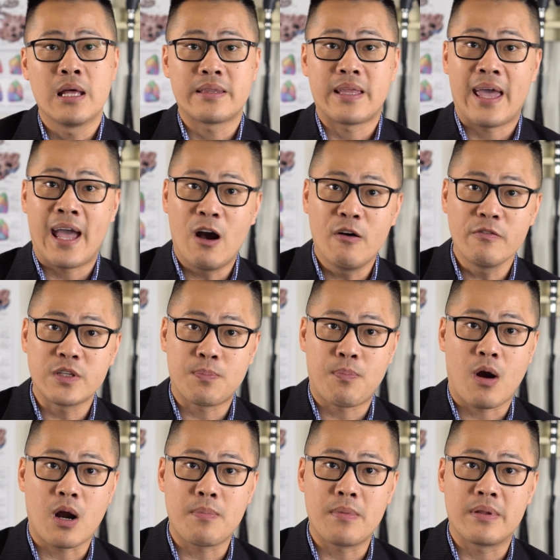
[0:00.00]
The health
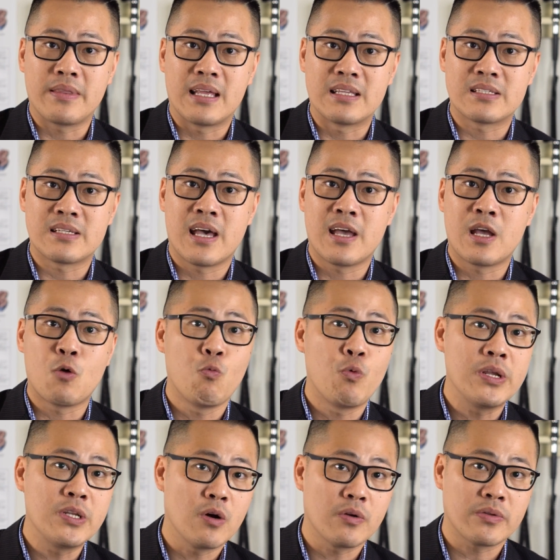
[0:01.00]
department then say,
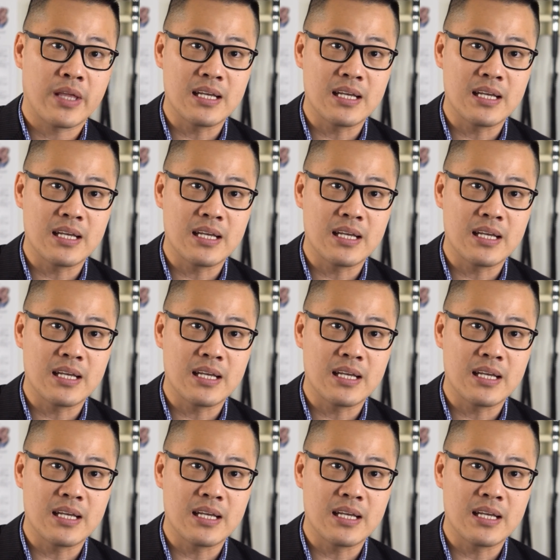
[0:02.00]
we don't